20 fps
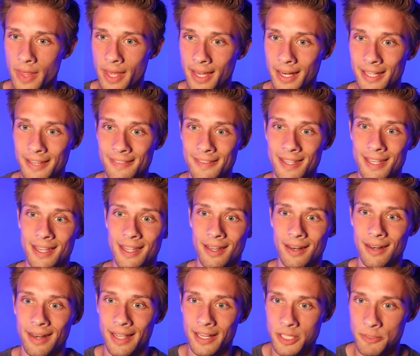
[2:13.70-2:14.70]
that in the
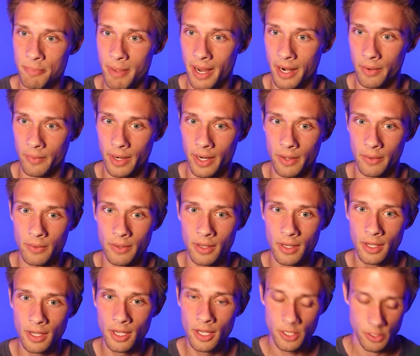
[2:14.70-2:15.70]
next background.
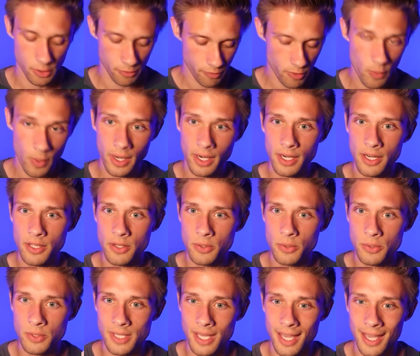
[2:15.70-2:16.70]
So if you wanted to
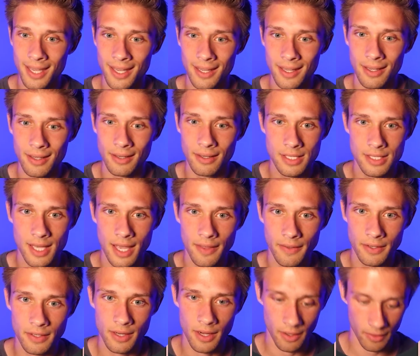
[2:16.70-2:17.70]
use a
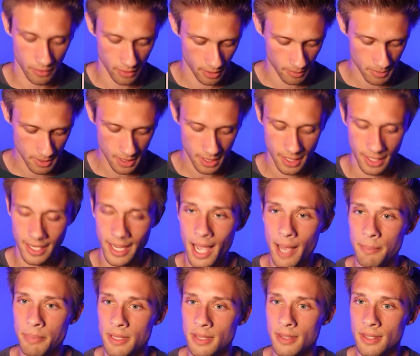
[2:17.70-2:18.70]
solid color, I'm just gonna
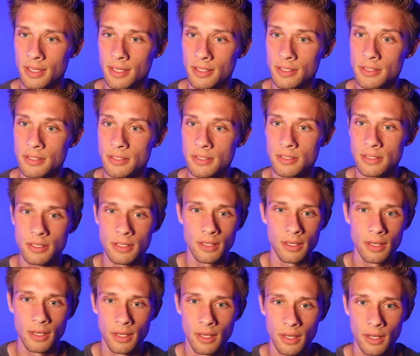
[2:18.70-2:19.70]
copy this,
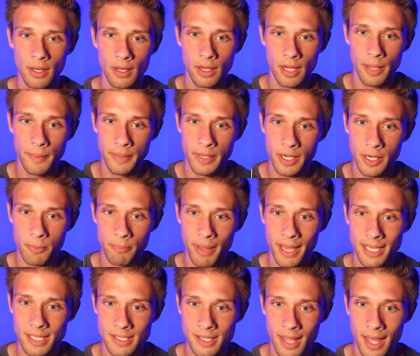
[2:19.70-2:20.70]
come in here,
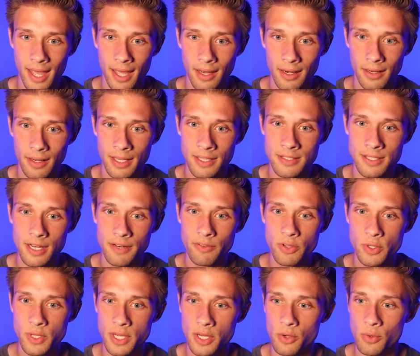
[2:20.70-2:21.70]
paste that. Instead of
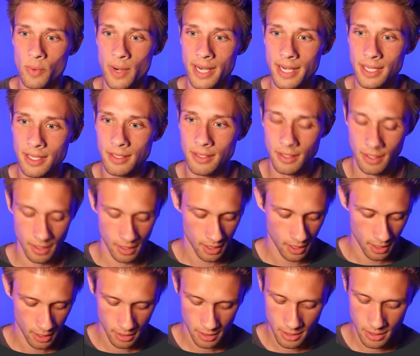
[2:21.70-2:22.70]
using gradient,
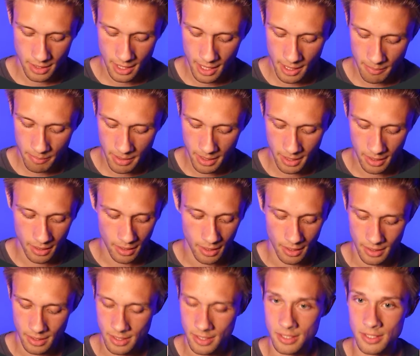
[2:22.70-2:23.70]
just type in
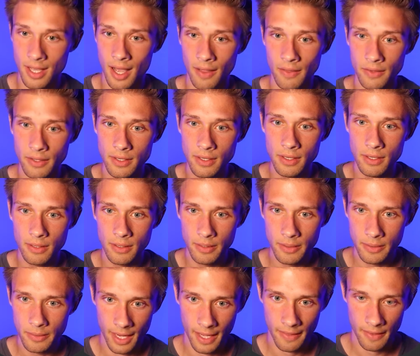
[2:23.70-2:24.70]
solid,
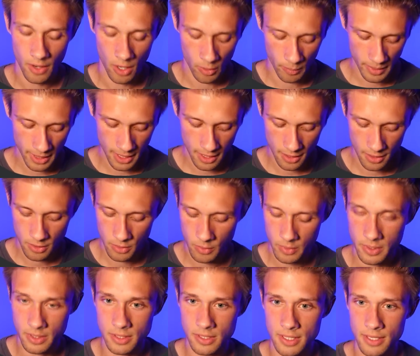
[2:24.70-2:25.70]
and then all we need to do
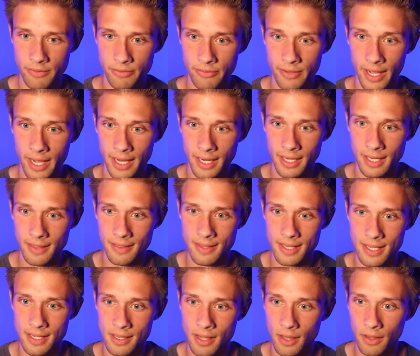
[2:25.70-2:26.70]
is define
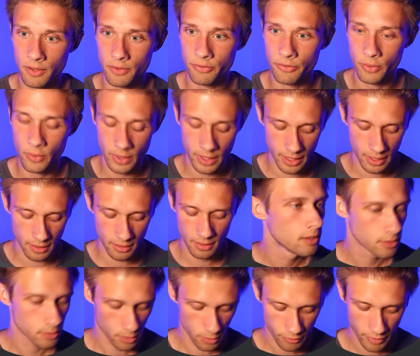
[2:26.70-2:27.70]
the color for it.
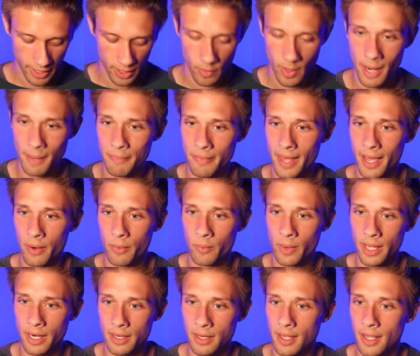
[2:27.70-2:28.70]
So if I grab that
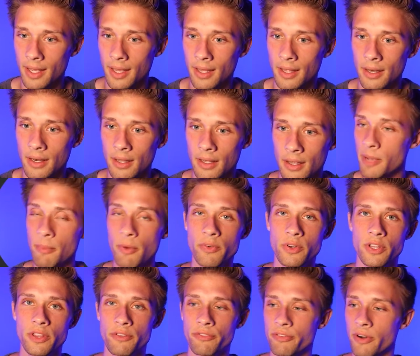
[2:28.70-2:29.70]
red again, come over to the